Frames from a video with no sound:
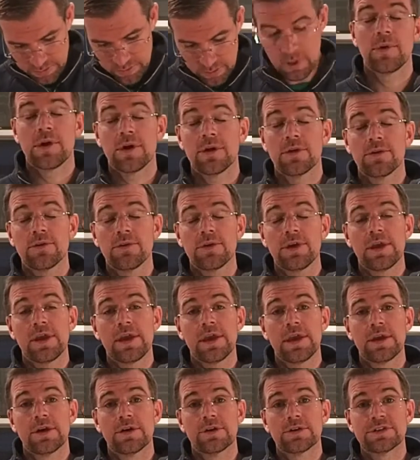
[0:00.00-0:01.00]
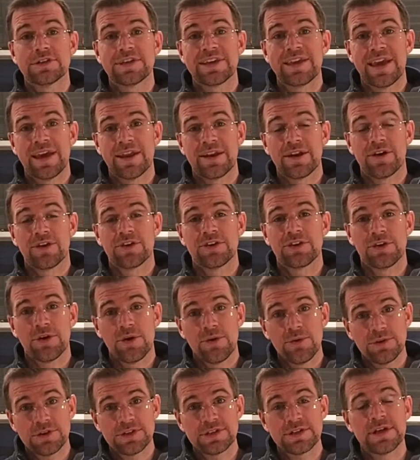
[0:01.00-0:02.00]
We are looking here to get our
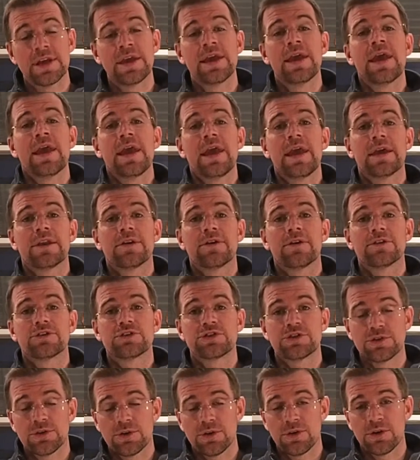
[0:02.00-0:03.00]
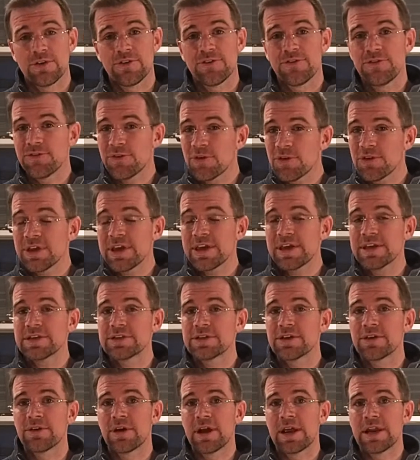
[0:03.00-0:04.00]
yolks and our sugar fully
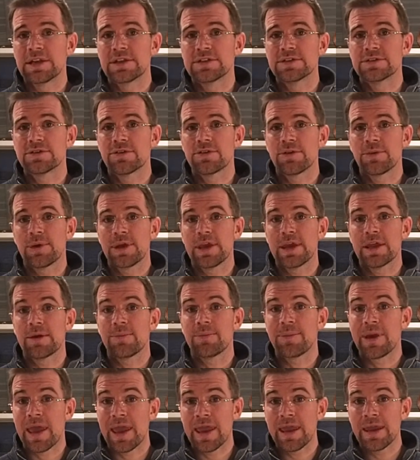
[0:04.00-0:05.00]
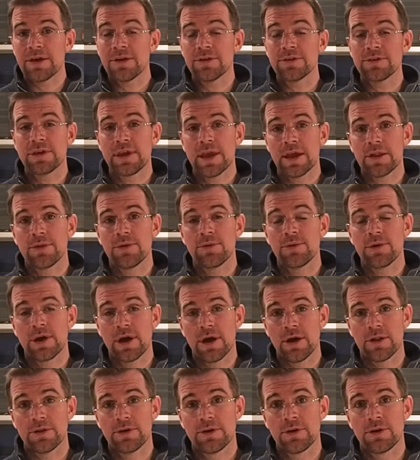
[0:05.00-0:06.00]
integrated so that we get a pale yellow
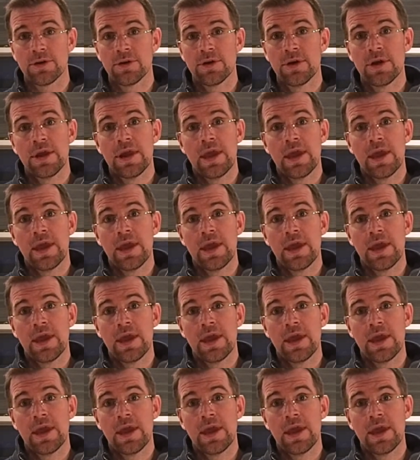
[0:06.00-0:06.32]
color